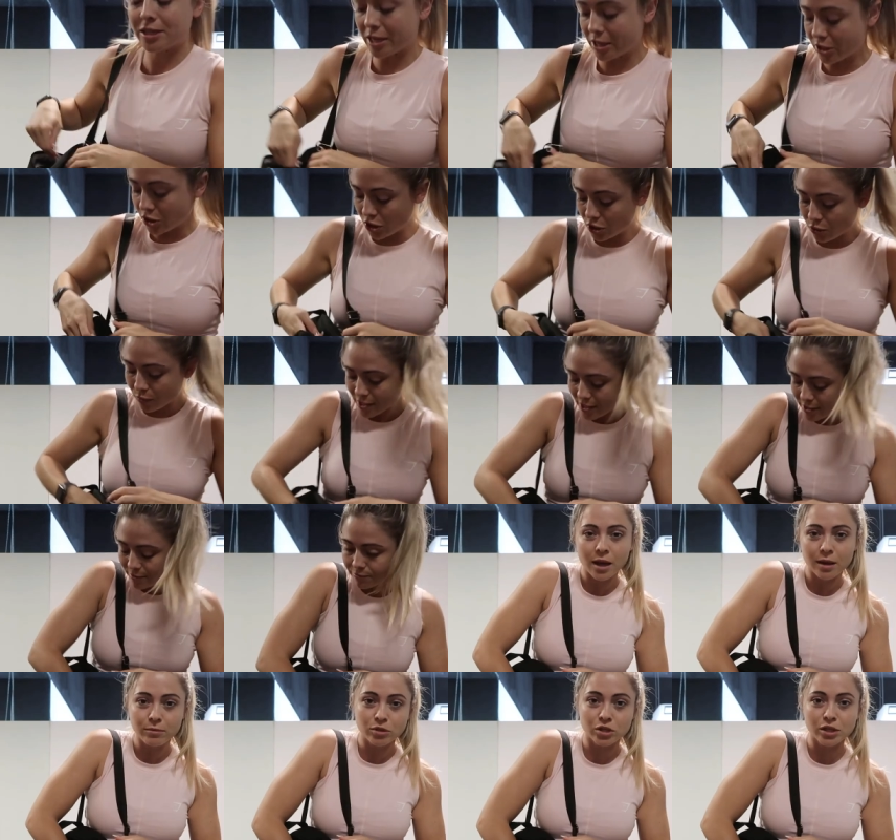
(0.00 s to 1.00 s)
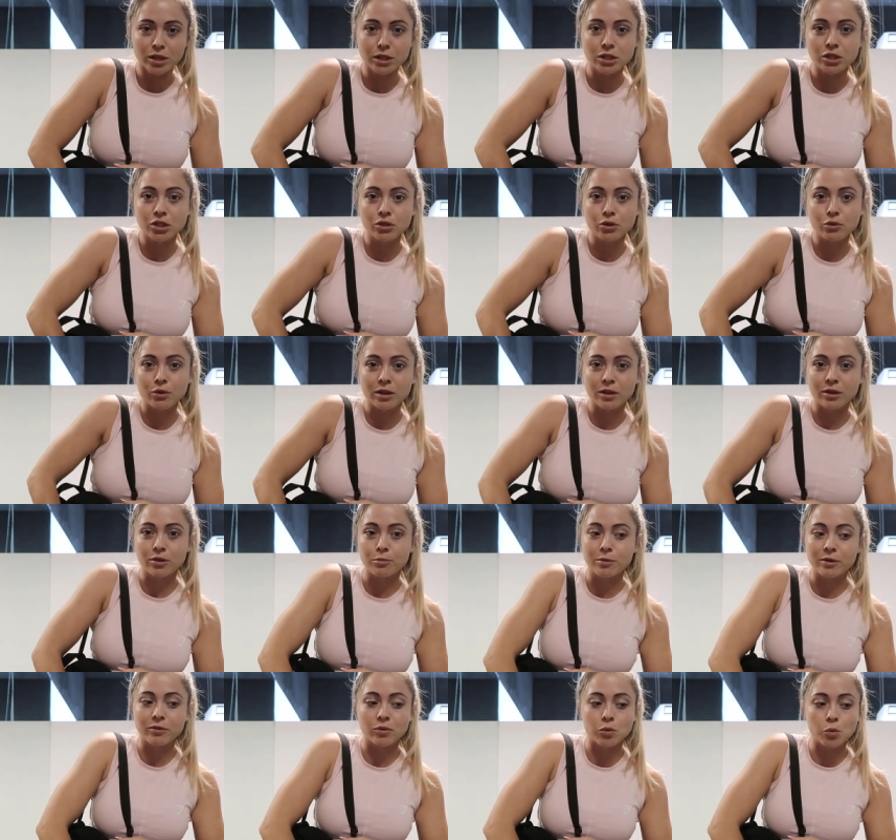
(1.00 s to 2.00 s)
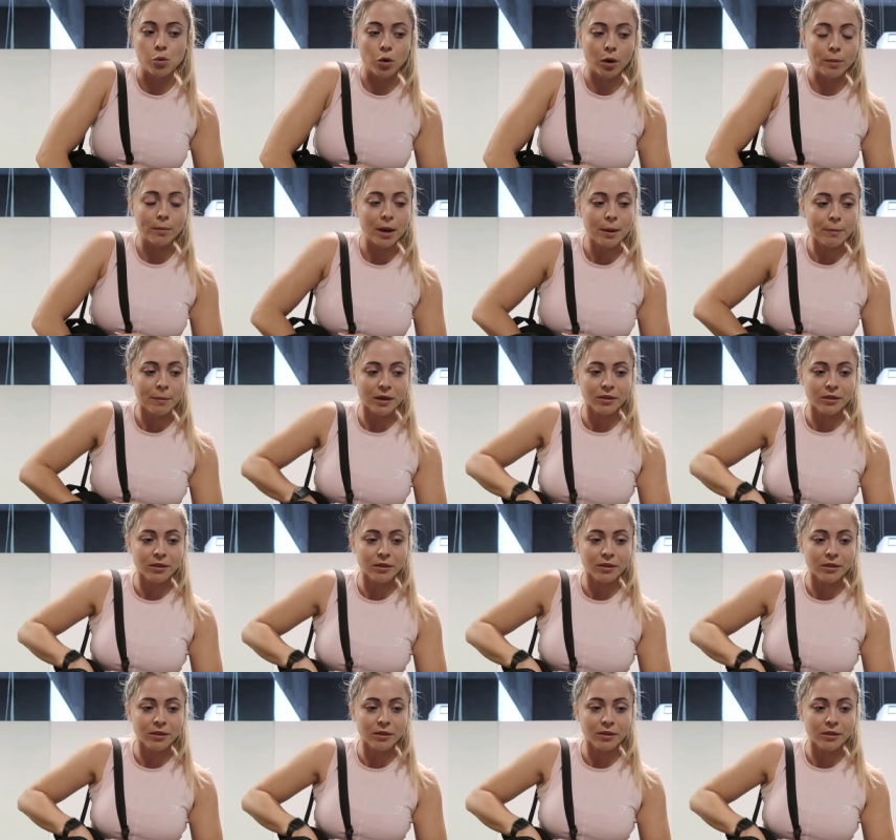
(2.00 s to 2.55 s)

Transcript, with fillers: get to it. I'm just gonna do a little bit of a warm up.